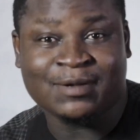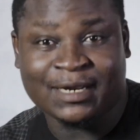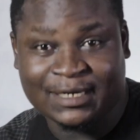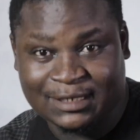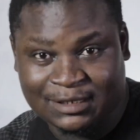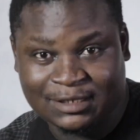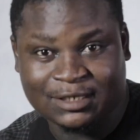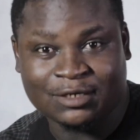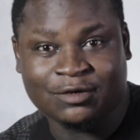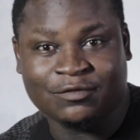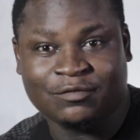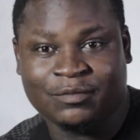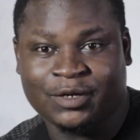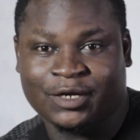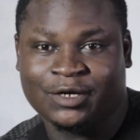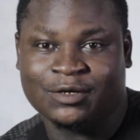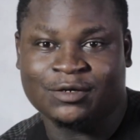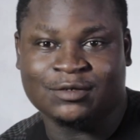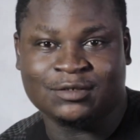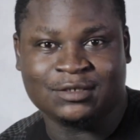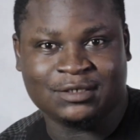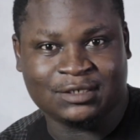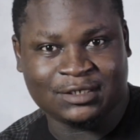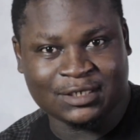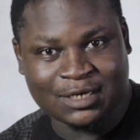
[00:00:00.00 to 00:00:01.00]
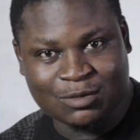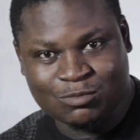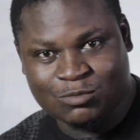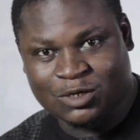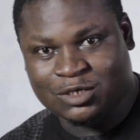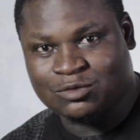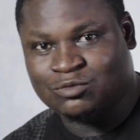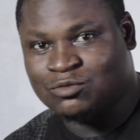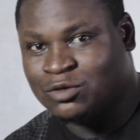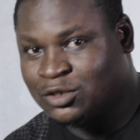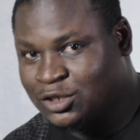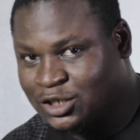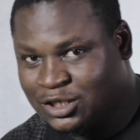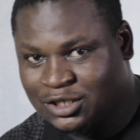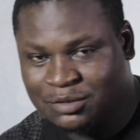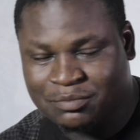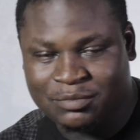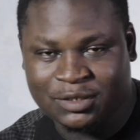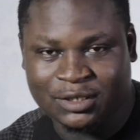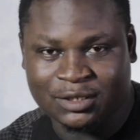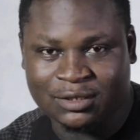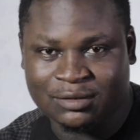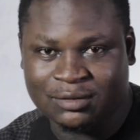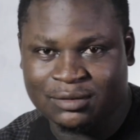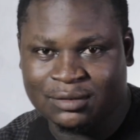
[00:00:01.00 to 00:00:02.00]
myself because someone watching
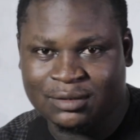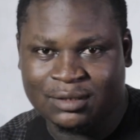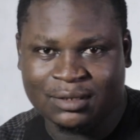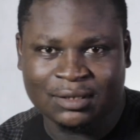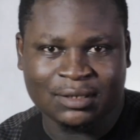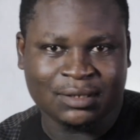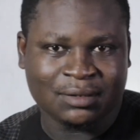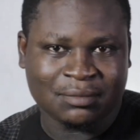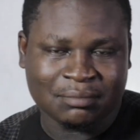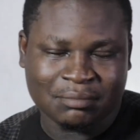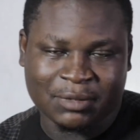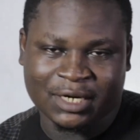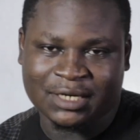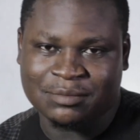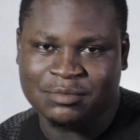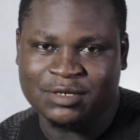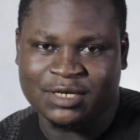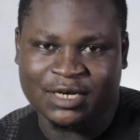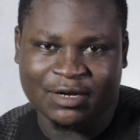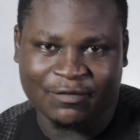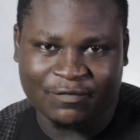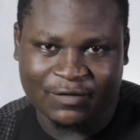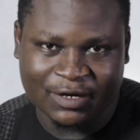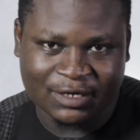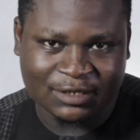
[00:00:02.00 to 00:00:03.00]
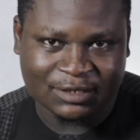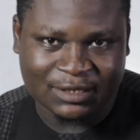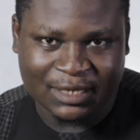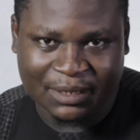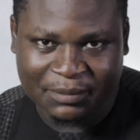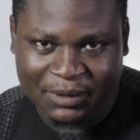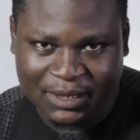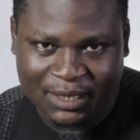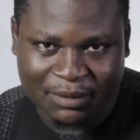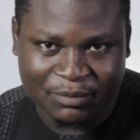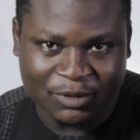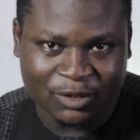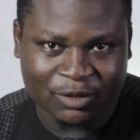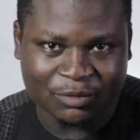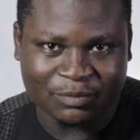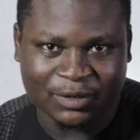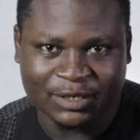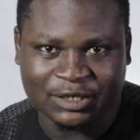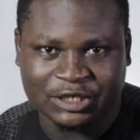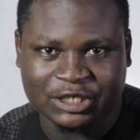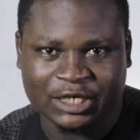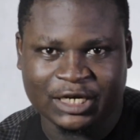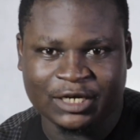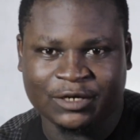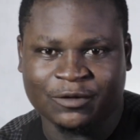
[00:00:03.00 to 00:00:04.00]
me might be the first time coming on
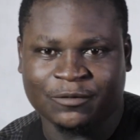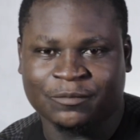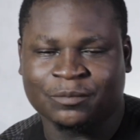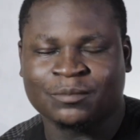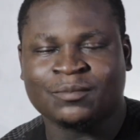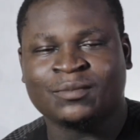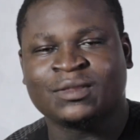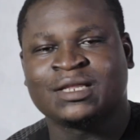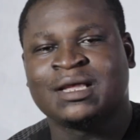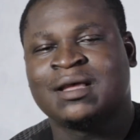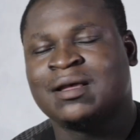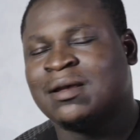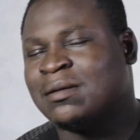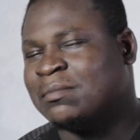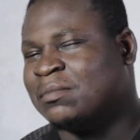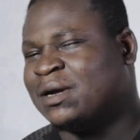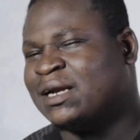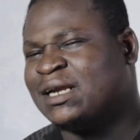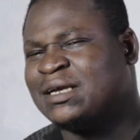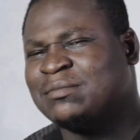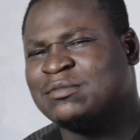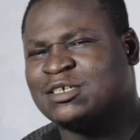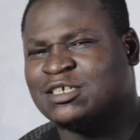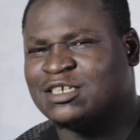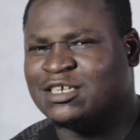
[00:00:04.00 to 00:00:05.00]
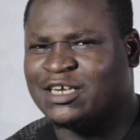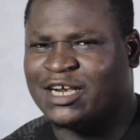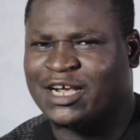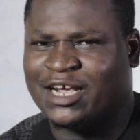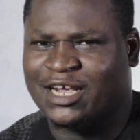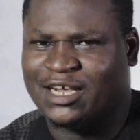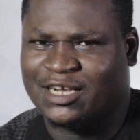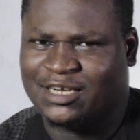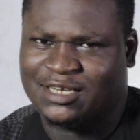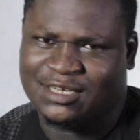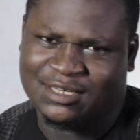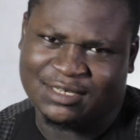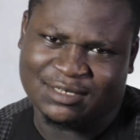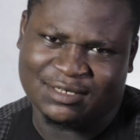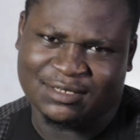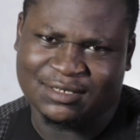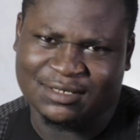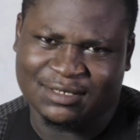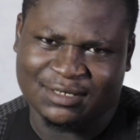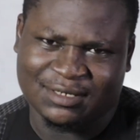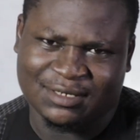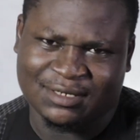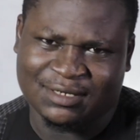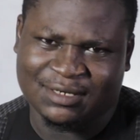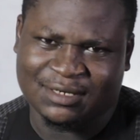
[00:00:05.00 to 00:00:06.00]
my channel. My name is Niiayi,
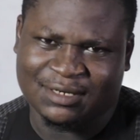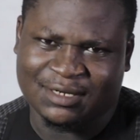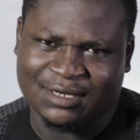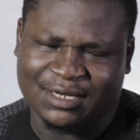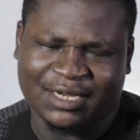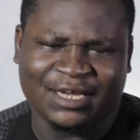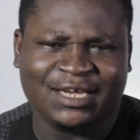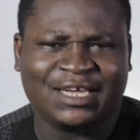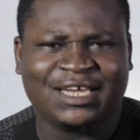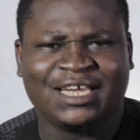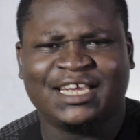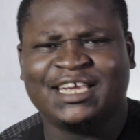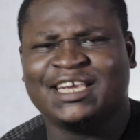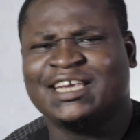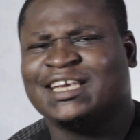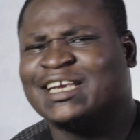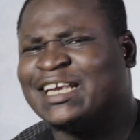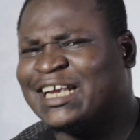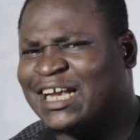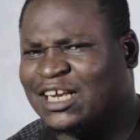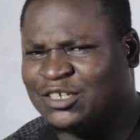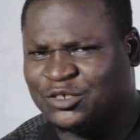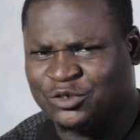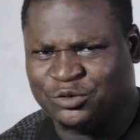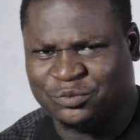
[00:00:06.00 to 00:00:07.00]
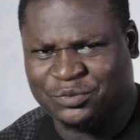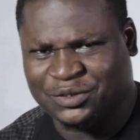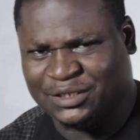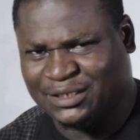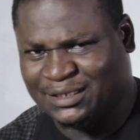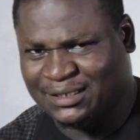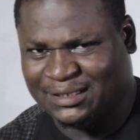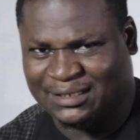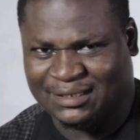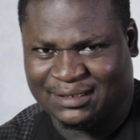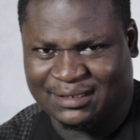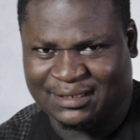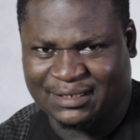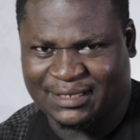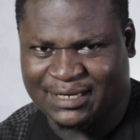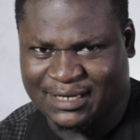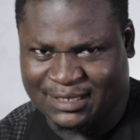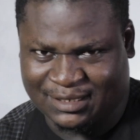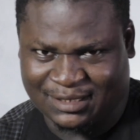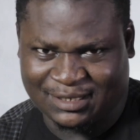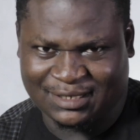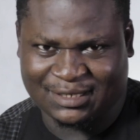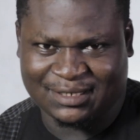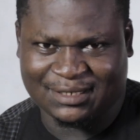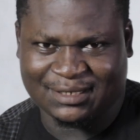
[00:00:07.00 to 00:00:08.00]
aka Ganyobi.
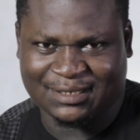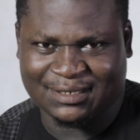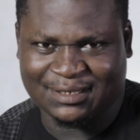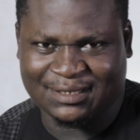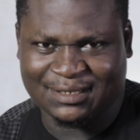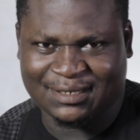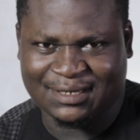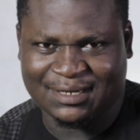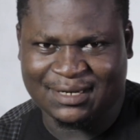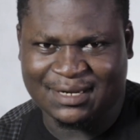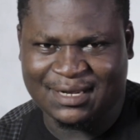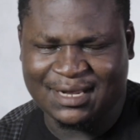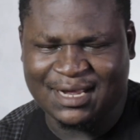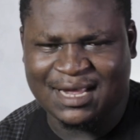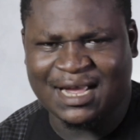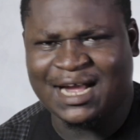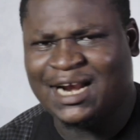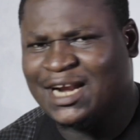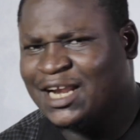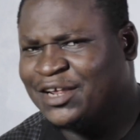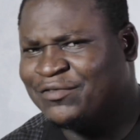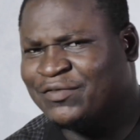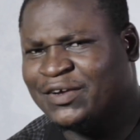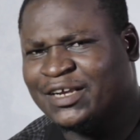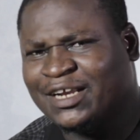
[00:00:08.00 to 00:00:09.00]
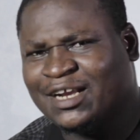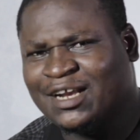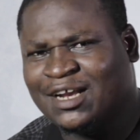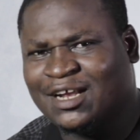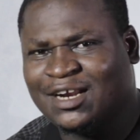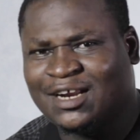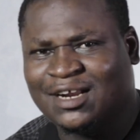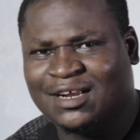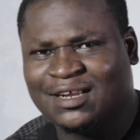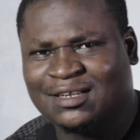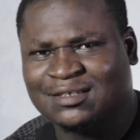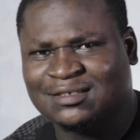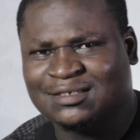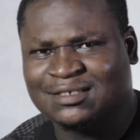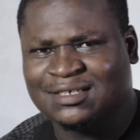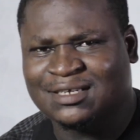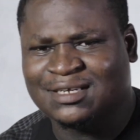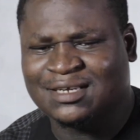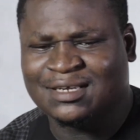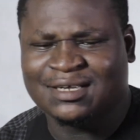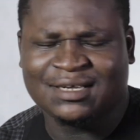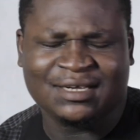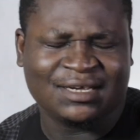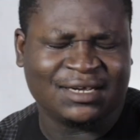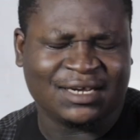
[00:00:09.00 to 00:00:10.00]
Yes, I live in Ghana.
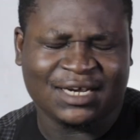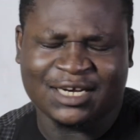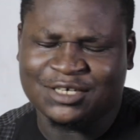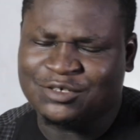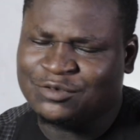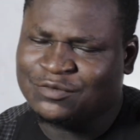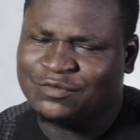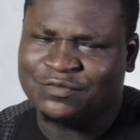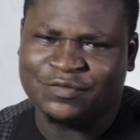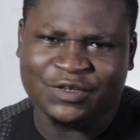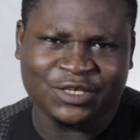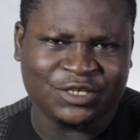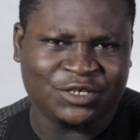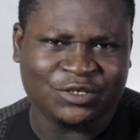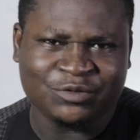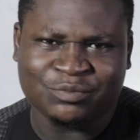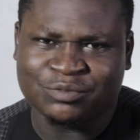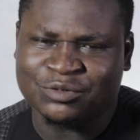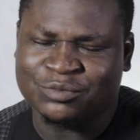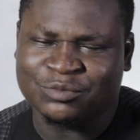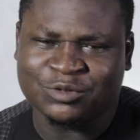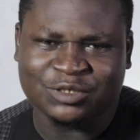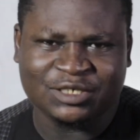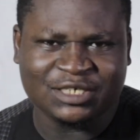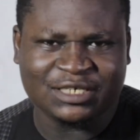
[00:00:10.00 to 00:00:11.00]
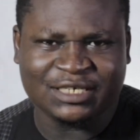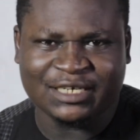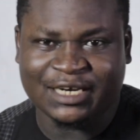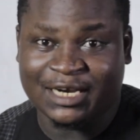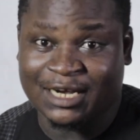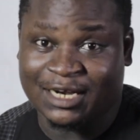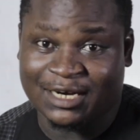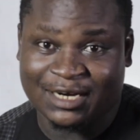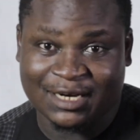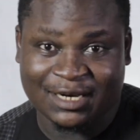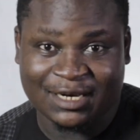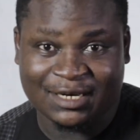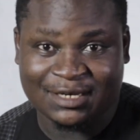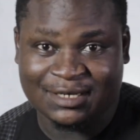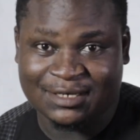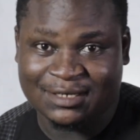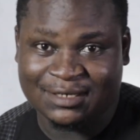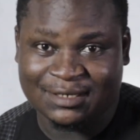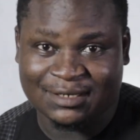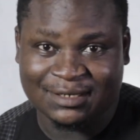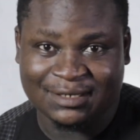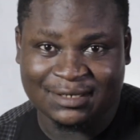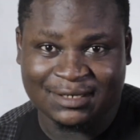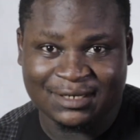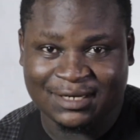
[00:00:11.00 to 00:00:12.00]
I do video promoting Ghana
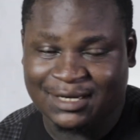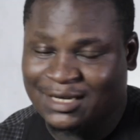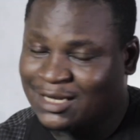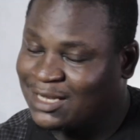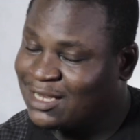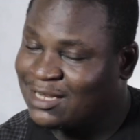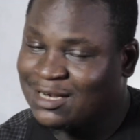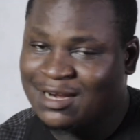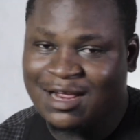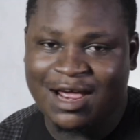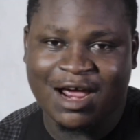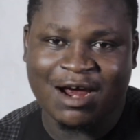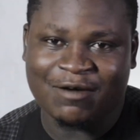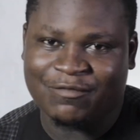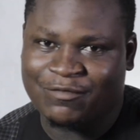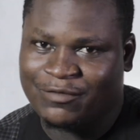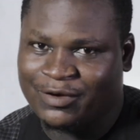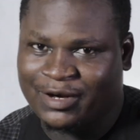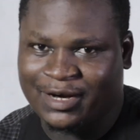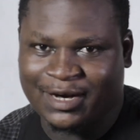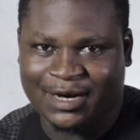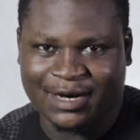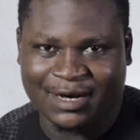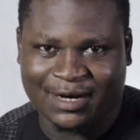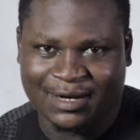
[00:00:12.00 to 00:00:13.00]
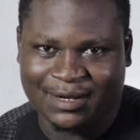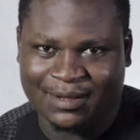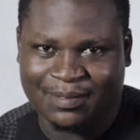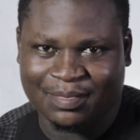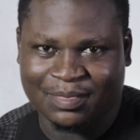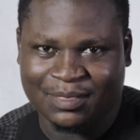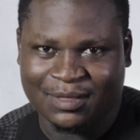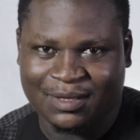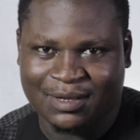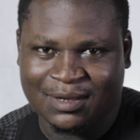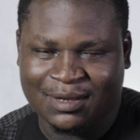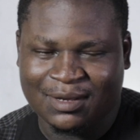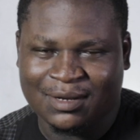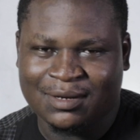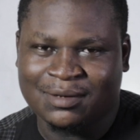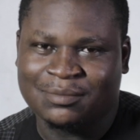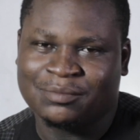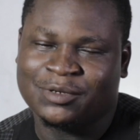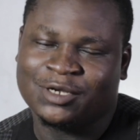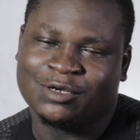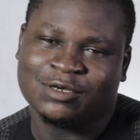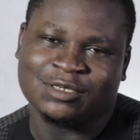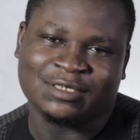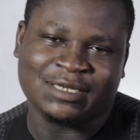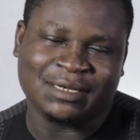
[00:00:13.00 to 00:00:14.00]
and Africa
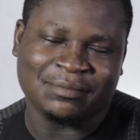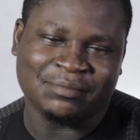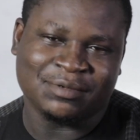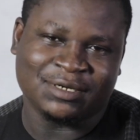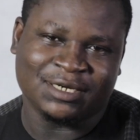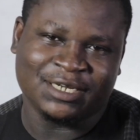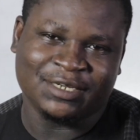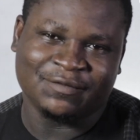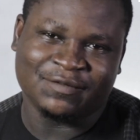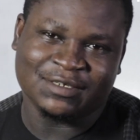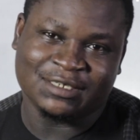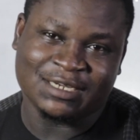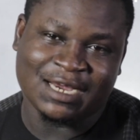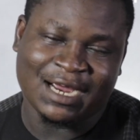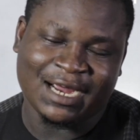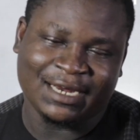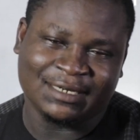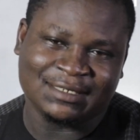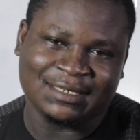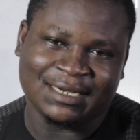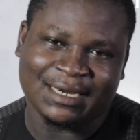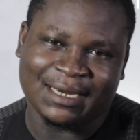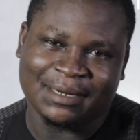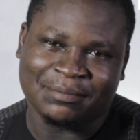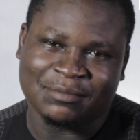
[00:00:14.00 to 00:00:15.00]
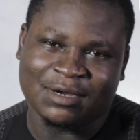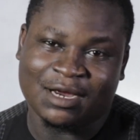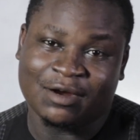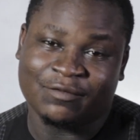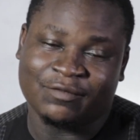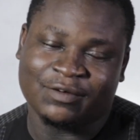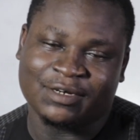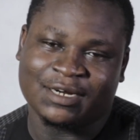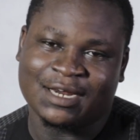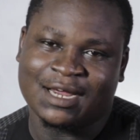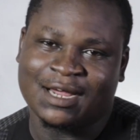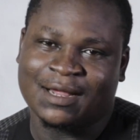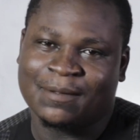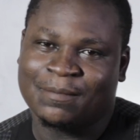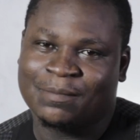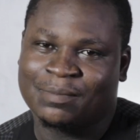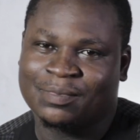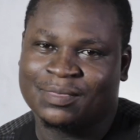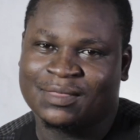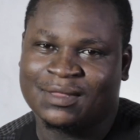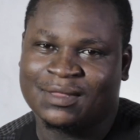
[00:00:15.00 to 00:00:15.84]
because I believe it's high time Africa